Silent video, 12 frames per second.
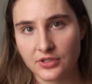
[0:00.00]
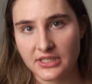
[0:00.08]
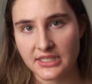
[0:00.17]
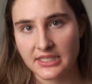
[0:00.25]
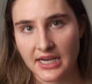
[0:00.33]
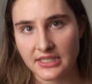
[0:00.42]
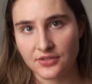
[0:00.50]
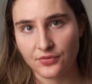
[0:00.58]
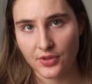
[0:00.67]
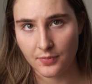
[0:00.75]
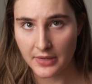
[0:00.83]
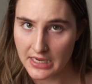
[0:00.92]
z-test for
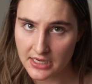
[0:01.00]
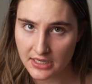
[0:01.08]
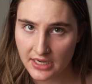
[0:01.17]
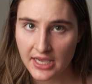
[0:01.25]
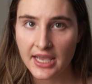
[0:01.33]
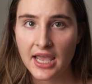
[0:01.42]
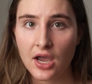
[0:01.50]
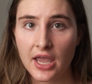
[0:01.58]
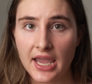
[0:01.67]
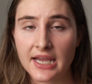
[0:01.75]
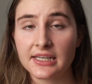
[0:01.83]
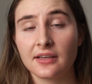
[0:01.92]
the mean.
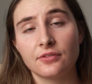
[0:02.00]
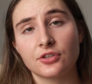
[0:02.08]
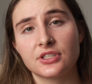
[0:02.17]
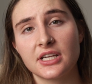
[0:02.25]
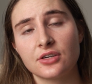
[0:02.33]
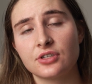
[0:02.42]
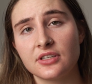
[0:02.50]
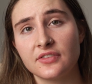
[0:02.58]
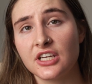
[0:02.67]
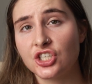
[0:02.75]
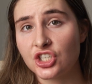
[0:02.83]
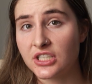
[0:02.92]
And if your standard
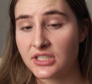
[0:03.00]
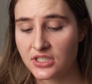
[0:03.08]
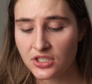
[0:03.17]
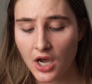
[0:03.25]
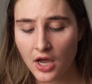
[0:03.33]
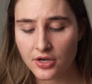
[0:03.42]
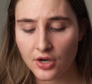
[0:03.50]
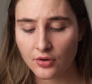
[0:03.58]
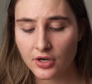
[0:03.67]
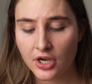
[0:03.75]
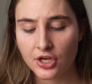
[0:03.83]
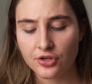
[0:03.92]
deviation is not
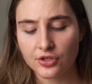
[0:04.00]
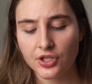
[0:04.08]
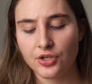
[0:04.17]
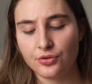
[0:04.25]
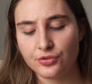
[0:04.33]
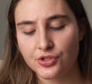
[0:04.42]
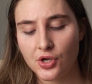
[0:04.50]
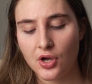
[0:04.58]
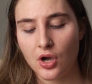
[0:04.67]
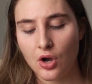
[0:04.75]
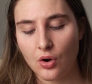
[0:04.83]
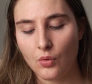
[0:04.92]
known, you're going to use
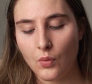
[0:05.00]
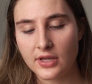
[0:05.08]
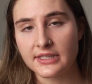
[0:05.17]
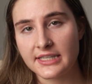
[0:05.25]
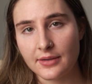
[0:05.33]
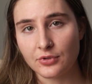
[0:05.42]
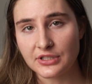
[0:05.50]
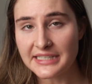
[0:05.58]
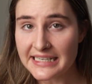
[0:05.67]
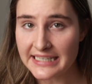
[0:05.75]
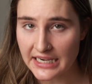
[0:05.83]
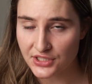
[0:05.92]
a 1 sample
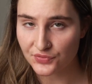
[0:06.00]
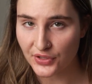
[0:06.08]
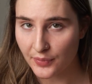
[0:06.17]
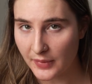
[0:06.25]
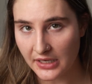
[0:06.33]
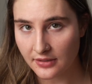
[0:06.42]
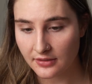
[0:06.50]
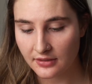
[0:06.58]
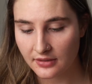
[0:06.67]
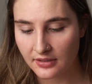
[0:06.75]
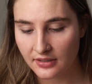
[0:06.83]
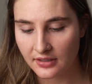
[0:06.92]
t-test for the mean.
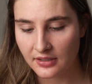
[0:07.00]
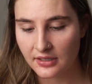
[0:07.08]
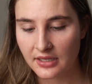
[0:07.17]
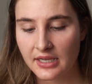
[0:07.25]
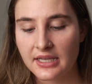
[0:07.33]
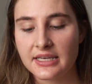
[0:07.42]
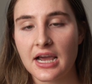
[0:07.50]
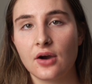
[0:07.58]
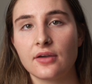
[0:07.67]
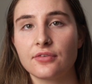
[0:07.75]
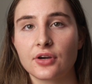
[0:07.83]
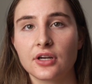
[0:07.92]
Now,
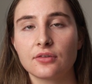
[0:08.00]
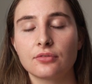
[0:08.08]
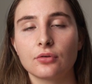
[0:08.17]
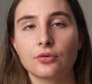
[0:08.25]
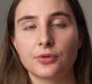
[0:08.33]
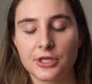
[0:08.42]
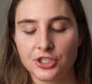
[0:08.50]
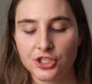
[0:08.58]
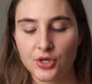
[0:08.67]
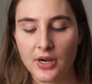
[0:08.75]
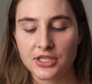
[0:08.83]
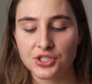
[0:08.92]
if your interval
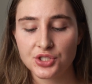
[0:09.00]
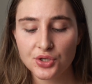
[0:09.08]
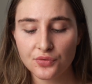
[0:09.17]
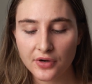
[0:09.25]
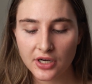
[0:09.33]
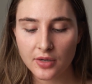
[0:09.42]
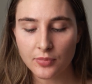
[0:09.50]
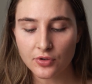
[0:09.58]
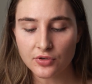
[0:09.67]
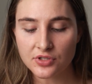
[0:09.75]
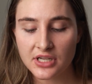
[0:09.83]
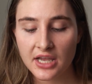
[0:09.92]
ratio has 2
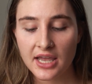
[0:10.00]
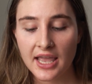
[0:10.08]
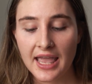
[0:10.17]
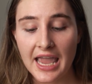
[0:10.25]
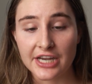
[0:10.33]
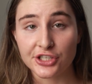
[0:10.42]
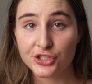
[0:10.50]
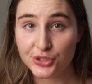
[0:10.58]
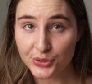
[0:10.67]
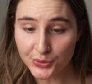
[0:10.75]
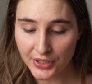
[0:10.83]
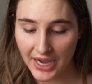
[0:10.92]
variables and
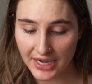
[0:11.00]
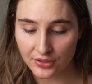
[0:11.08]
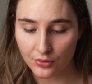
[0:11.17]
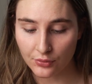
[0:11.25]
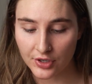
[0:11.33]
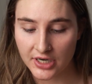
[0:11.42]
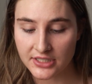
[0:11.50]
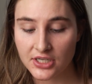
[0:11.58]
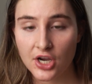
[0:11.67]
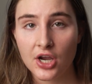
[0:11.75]
2 categories,